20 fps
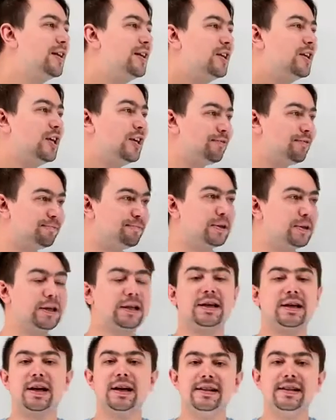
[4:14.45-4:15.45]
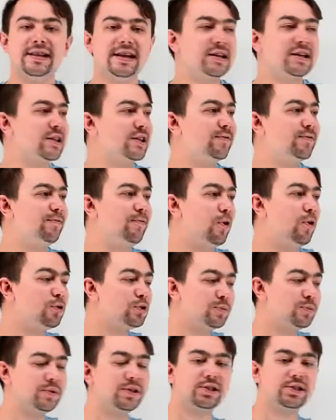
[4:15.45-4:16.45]
If we connect the
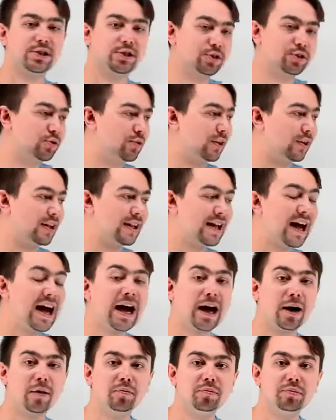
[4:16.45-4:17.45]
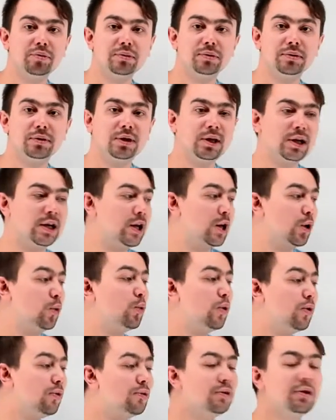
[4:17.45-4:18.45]
voltmeter to the lamp,
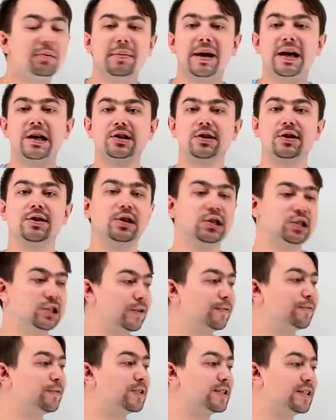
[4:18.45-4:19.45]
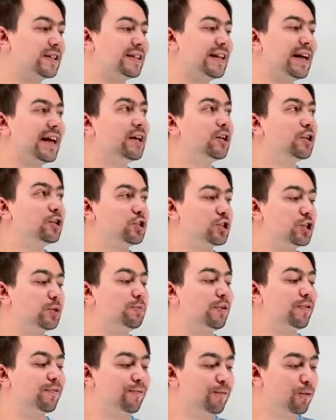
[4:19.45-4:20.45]
we will measure the difference in energy
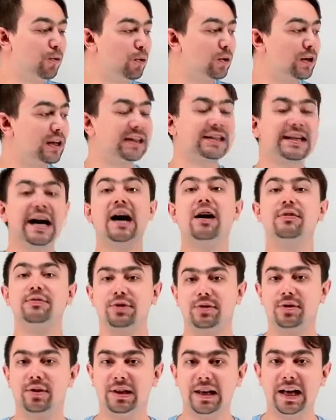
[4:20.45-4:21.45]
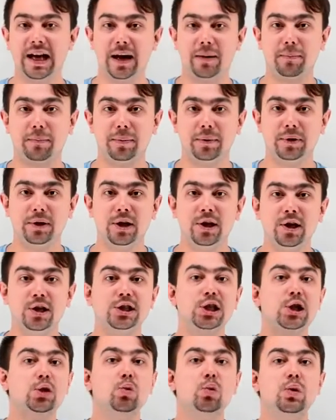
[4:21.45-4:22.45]
before and after the lamp.
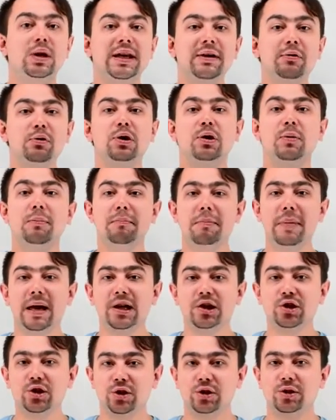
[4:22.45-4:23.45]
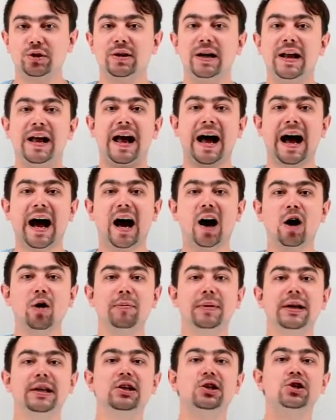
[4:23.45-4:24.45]
So we will measure how
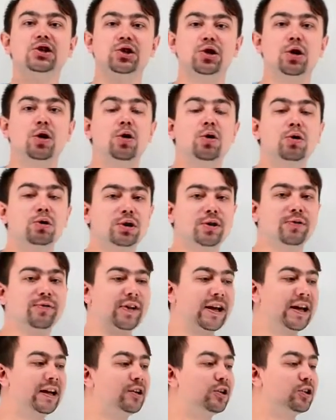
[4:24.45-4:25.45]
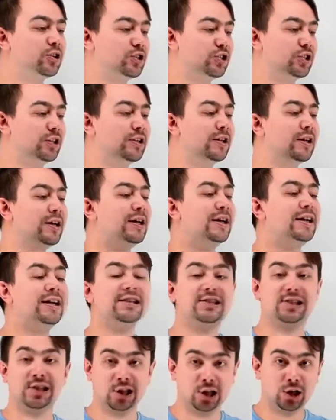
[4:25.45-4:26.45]
many joules of energy
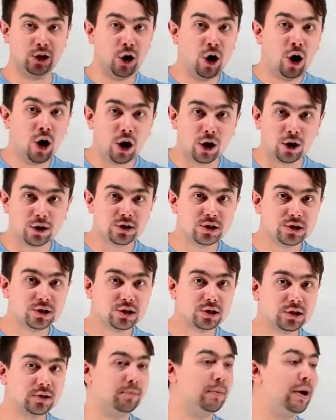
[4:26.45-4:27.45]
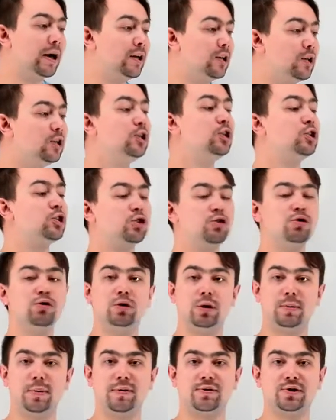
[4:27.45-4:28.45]
is lost by each
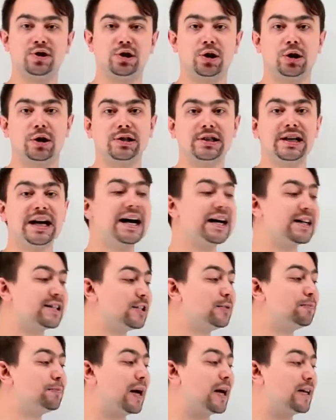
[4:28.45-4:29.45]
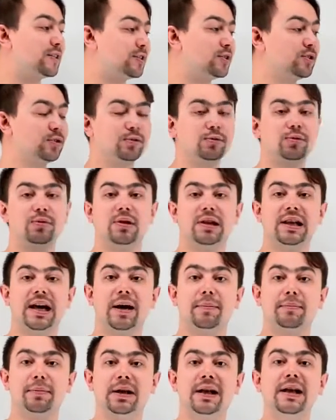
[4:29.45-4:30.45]
coulomb of charge as it passes through the
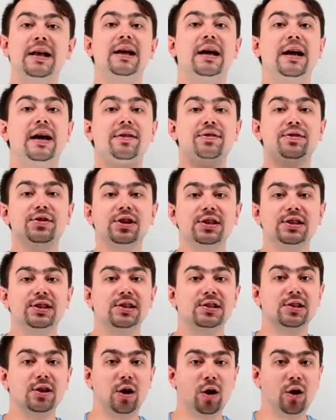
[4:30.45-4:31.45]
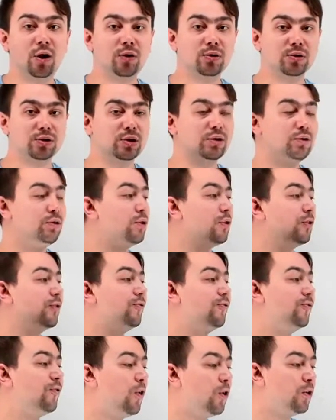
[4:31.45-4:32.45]
lamp. And this is also
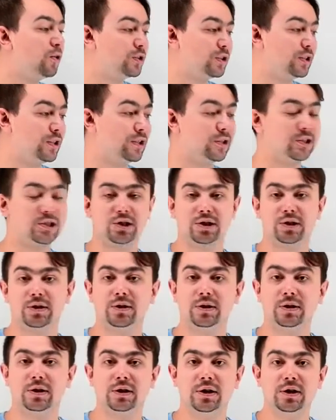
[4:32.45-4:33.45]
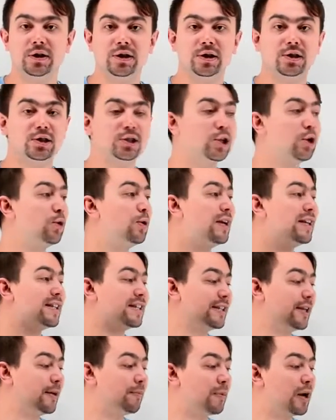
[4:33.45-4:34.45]
voltage. So it's
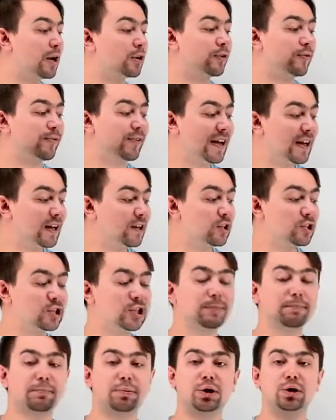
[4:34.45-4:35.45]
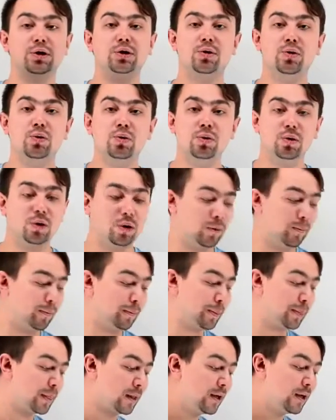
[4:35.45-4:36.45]
the amount of energy per coulomb.
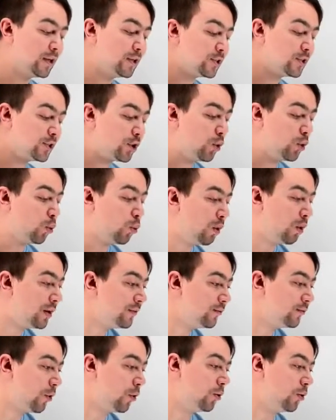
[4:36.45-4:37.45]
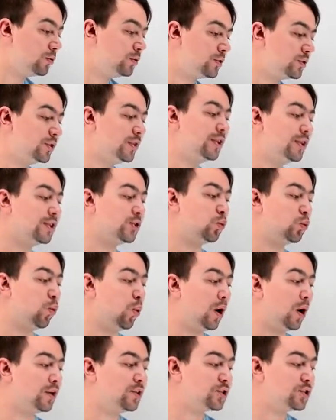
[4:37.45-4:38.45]
So 1 volt is
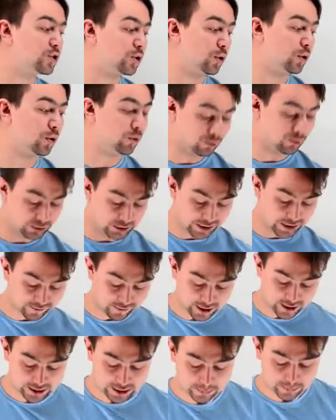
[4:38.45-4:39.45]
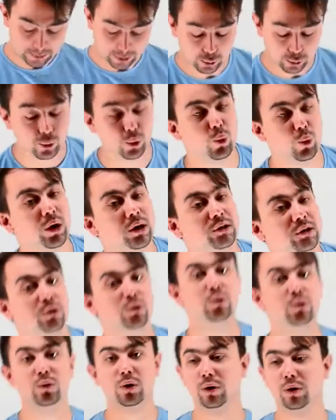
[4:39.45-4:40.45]
1 joule divided by 1
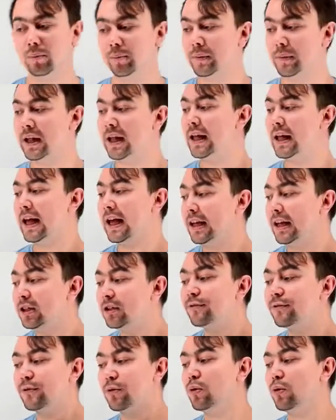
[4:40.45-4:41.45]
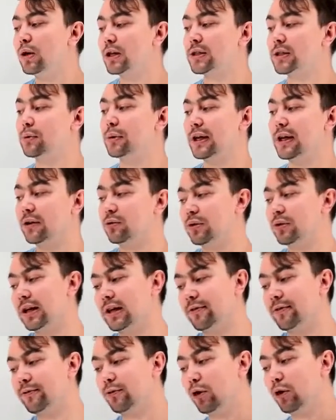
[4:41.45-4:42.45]
coulomb. And of course we can write a
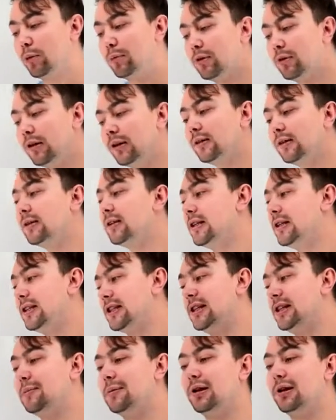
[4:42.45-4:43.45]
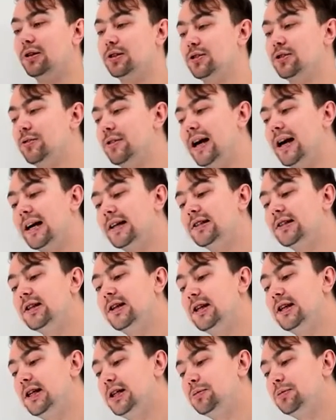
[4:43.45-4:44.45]
formula similar to that.
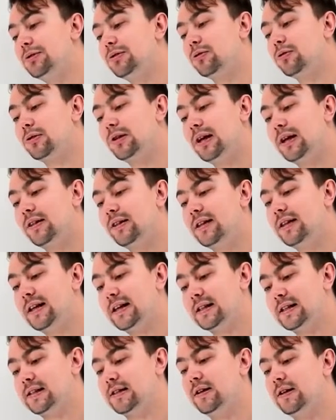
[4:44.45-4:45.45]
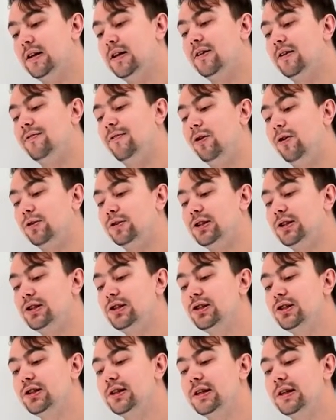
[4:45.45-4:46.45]
It would look like this.
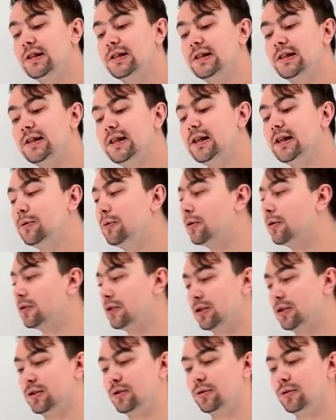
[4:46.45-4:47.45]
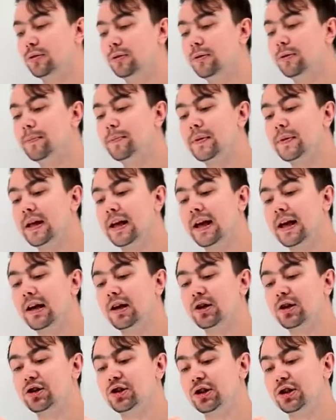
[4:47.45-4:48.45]
Voltage is equal to
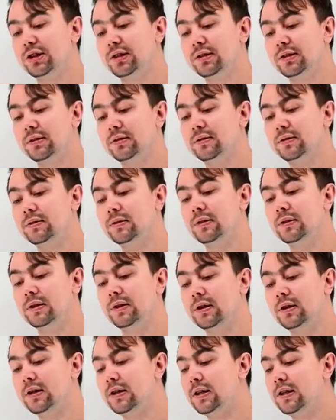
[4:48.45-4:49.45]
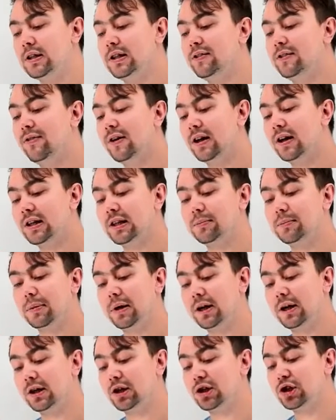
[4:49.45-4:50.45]
energy divided
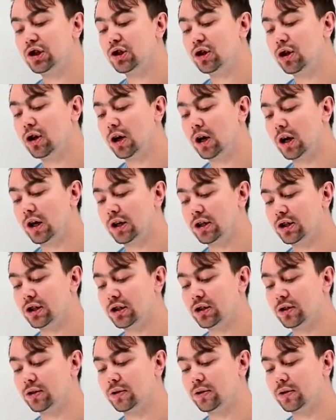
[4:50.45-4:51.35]
by charge.